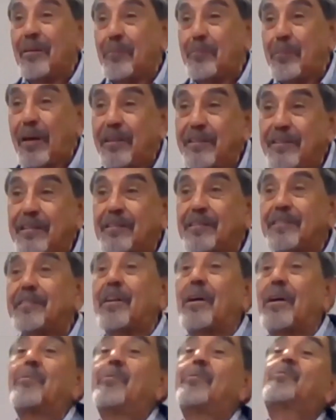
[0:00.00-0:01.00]
Patients
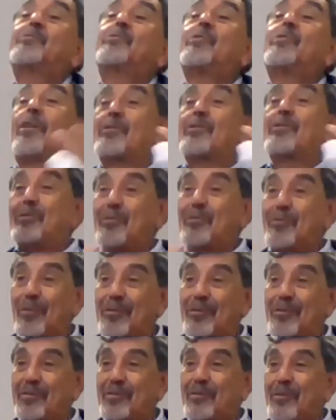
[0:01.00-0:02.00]
come throughout the
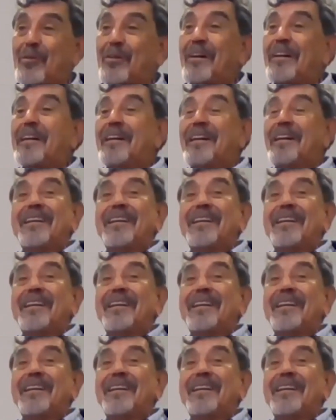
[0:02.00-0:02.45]
world. So